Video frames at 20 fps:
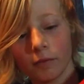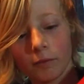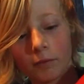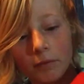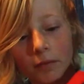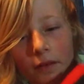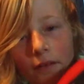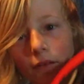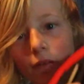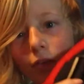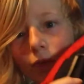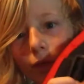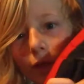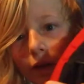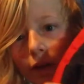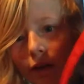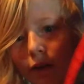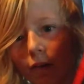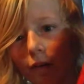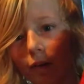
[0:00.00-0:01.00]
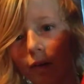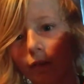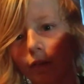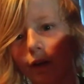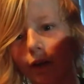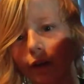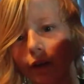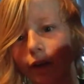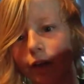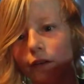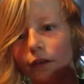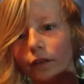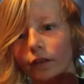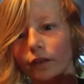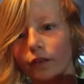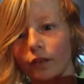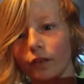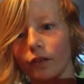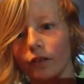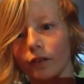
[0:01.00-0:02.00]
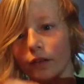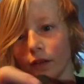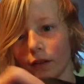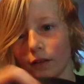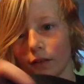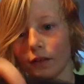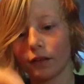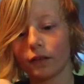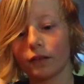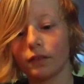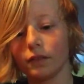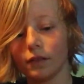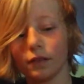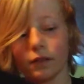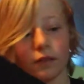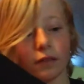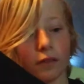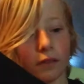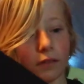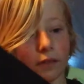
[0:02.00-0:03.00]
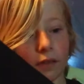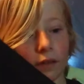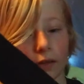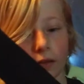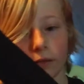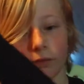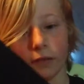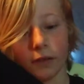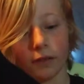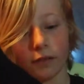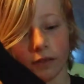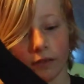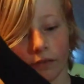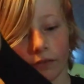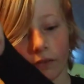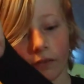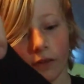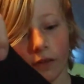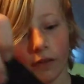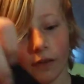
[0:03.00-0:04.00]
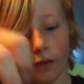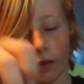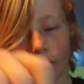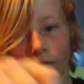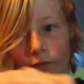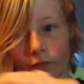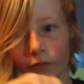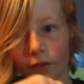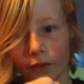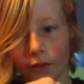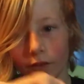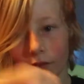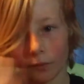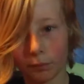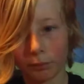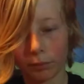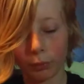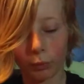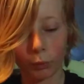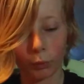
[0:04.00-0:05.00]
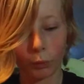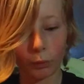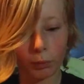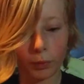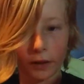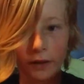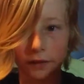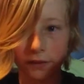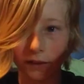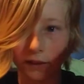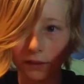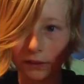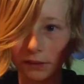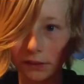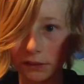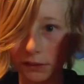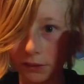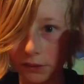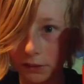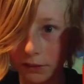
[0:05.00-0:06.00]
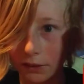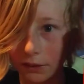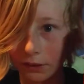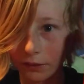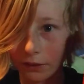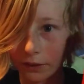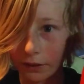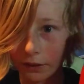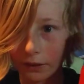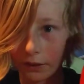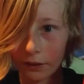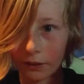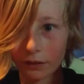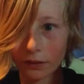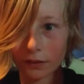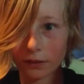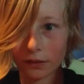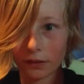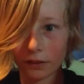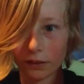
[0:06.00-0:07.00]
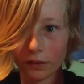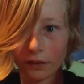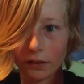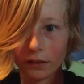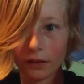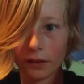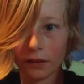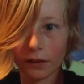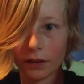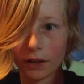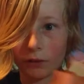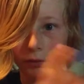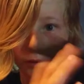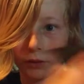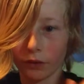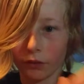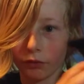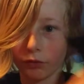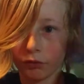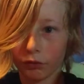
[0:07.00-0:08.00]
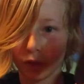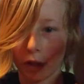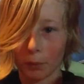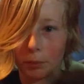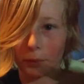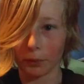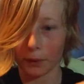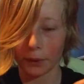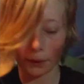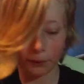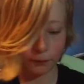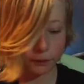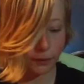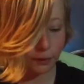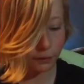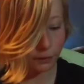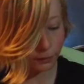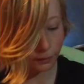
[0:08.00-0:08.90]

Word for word: But this one right here, this isn't elastic. This is like a material where you just pull because I have this little thing right here. So then this would just flop around.